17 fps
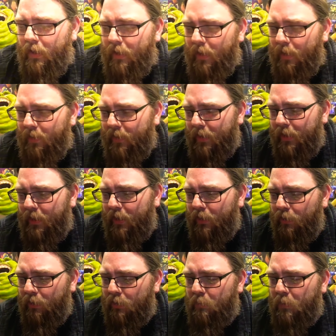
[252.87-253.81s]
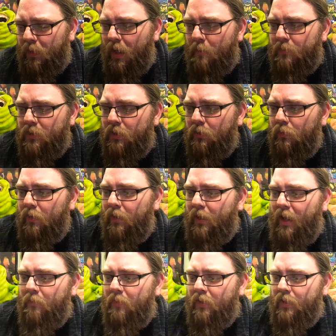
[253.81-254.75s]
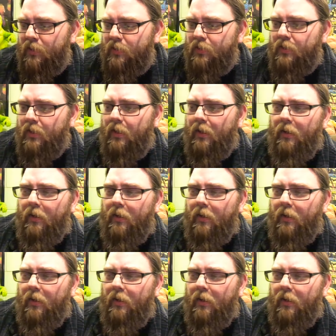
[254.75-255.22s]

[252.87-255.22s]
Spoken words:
And then he hooked me up too. He gave me this